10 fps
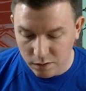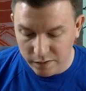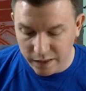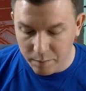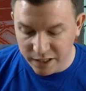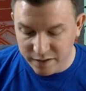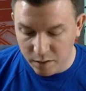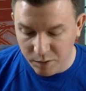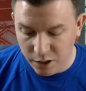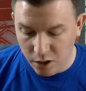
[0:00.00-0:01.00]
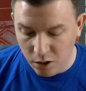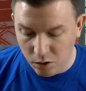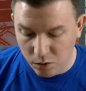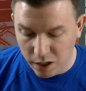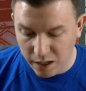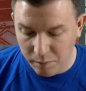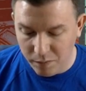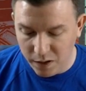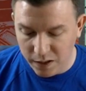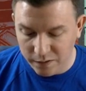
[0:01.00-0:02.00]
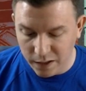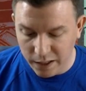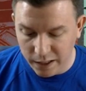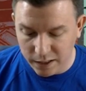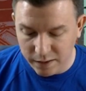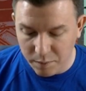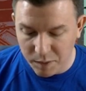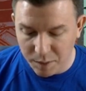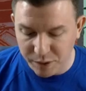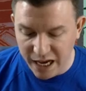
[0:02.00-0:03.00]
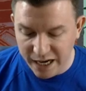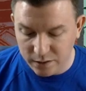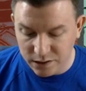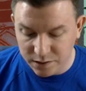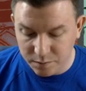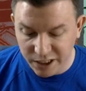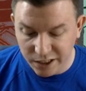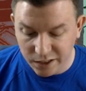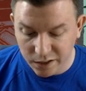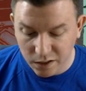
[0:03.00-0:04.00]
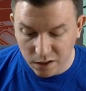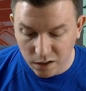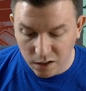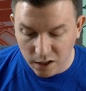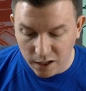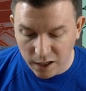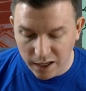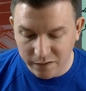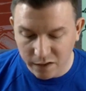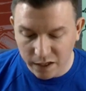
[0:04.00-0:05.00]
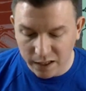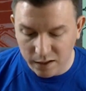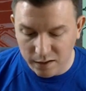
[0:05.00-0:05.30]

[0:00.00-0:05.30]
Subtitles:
they might tell me no and like they might blacklist me. And like